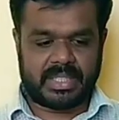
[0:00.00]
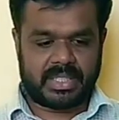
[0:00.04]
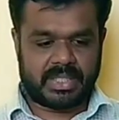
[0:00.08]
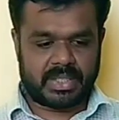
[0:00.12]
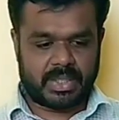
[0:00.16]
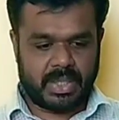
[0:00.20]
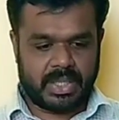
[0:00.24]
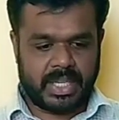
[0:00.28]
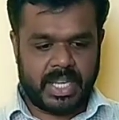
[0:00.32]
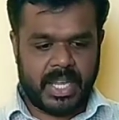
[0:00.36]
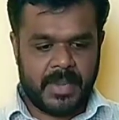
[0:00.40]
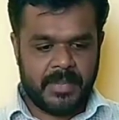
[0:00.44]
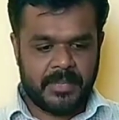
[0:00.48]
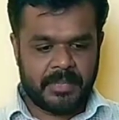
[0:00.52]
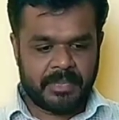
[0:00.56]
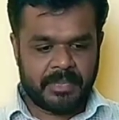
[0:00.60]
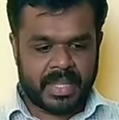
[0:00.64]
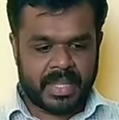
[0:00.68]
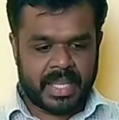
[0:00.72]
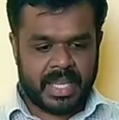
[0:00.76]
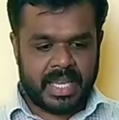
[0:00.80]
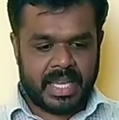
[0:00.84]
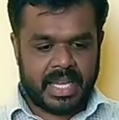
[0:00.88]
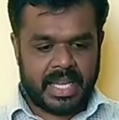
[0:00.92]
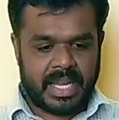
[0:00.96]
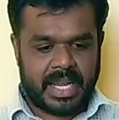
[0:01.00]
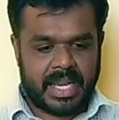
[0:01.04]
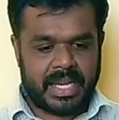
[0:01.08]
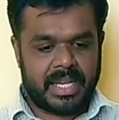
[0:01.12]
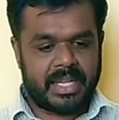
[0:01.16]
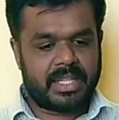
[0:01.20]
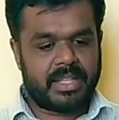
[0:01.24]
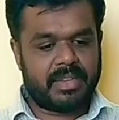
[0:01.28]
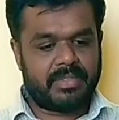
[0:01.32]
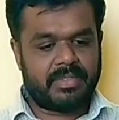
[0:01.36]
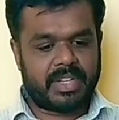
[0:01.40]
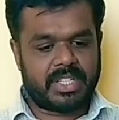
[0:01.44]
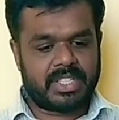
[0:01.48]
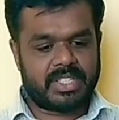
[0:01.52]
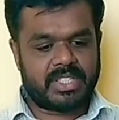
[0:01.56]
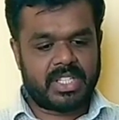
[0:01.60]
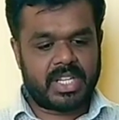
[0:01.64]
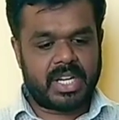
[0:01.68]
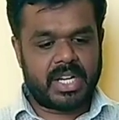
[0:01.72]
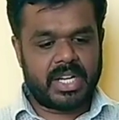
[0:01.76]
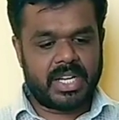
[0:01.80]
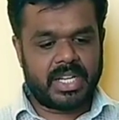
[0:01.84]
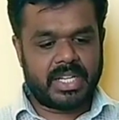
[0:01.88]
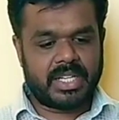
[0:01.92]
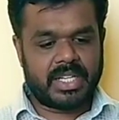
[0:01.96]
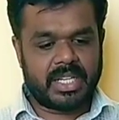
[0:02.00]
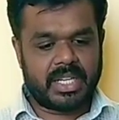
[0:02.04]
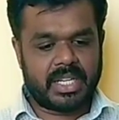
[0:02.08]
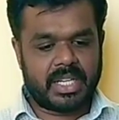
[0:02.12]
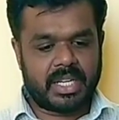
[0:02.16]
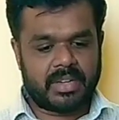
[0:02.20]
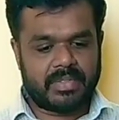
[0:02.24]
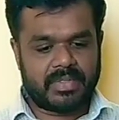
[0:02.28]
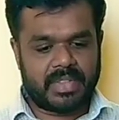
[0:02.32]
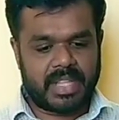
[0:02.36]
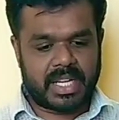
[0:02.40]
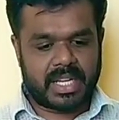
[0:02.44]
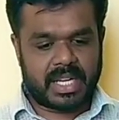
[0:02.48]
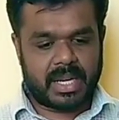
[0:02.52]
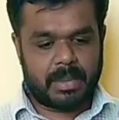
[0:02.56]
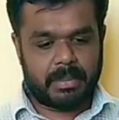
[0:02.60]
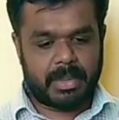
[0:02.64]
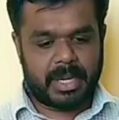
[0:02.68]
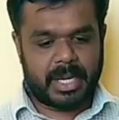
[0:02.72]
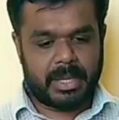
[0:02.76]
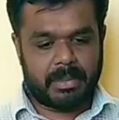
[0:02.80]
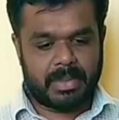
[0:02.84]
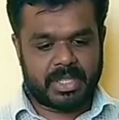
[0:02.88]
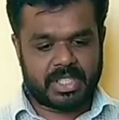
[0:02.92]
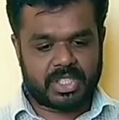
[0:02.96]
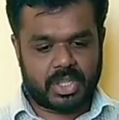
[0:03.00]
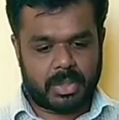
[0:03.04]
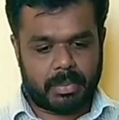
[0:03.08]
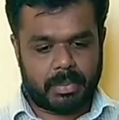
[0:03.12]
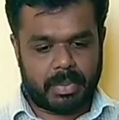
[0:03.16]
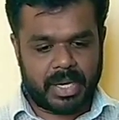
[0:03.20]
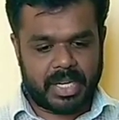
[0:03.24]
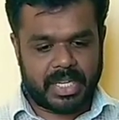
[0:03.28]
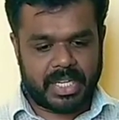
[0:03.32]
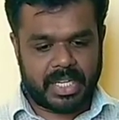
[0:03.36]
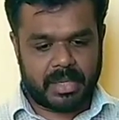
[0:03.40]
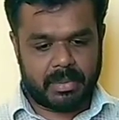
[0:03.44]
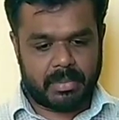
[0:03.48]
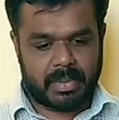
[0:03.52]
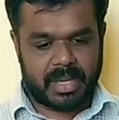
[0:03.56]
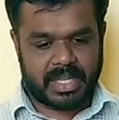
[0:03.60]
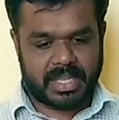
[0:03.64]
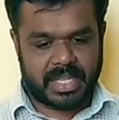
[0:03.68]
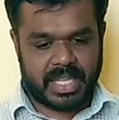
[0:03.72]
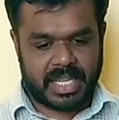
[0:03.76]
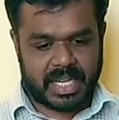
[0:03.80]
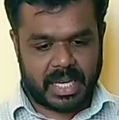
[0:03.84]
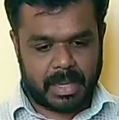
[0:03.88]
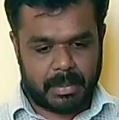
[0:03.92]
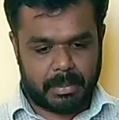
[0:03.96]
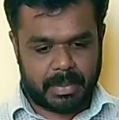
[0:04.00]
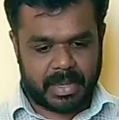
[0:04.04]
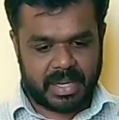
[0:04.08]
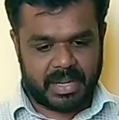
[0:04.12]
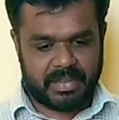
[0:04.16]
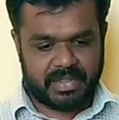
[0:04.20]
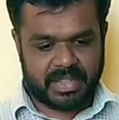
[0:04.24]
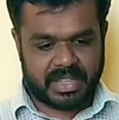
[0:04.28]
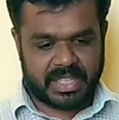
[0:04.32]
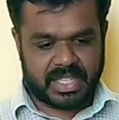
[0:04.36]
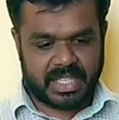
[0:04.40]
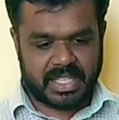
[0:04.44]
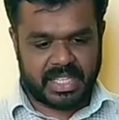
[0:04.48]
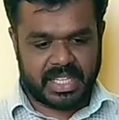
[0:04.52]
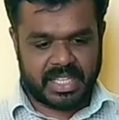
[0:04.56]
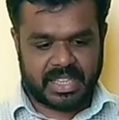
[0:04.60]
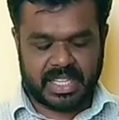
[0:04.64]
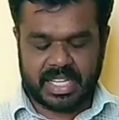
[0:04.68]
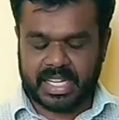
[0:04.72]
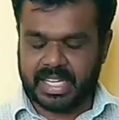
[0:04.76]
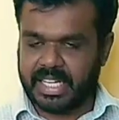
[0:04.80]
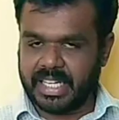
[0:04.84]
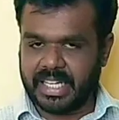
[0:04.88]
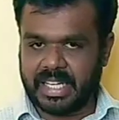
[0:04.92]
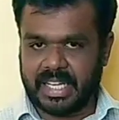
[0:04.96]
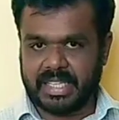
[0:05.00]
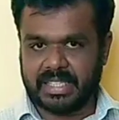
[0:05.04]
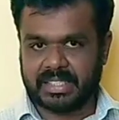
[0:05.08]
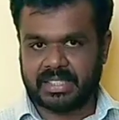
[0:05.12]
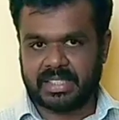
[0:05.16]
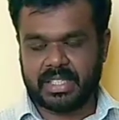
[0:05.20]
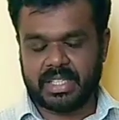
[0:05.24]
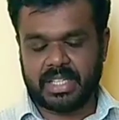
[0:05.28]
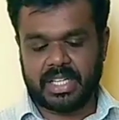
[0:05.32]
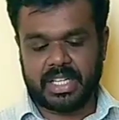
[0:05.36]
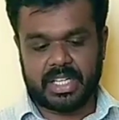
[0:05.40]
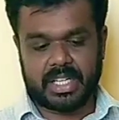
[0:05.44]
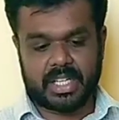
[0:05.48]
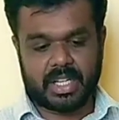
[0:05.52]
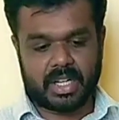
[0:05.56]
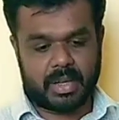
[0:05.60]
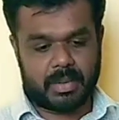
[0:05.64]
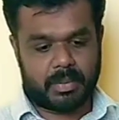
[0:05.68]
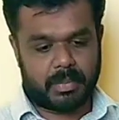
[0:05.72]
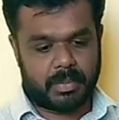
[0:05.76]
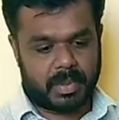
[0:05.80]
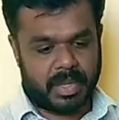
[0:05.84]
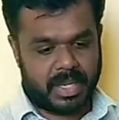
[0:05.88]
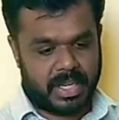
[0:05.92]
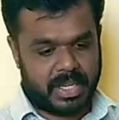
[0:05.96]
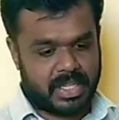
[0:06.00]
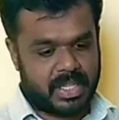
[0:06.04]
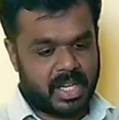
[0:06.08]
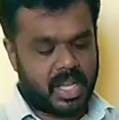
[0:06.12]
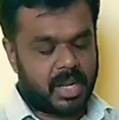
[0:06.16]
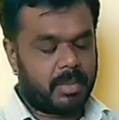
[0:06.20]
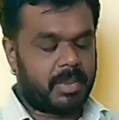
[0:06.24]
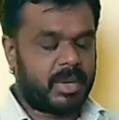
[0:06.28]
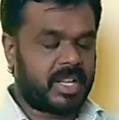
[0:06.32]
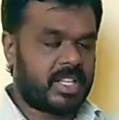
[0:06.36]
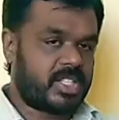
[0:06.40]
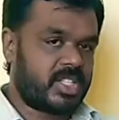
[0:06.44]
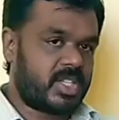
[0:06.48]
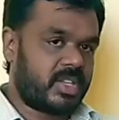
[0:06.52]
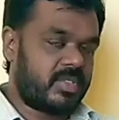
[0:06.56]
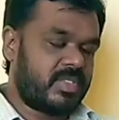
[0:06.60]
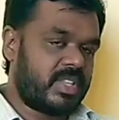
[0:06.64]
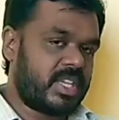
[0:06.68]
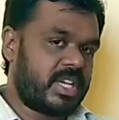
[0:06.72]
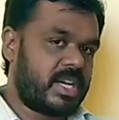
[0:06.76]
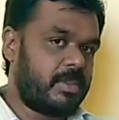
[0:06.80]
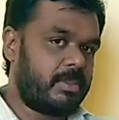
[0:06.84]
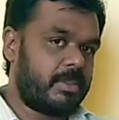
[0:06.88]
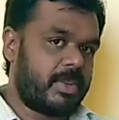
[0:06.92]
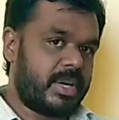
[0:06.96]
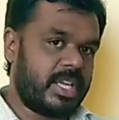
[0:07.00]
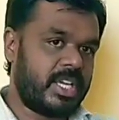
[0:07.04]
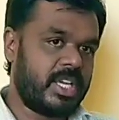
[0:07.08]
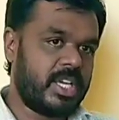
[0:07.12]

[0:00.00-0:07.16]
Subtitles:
Okay, and the first auditor of the company must appointed by the company within the 30 days incorporation of the company.